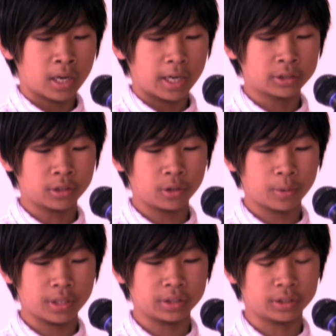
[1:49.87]
I turned
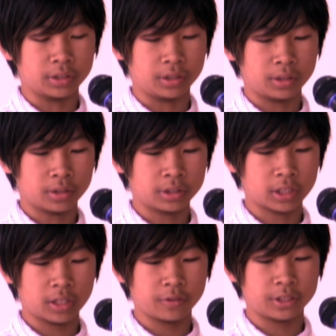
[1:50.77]
away instantly. The
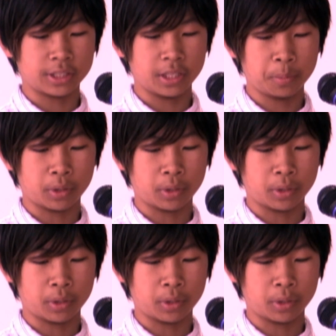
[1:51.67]
sight of his skinny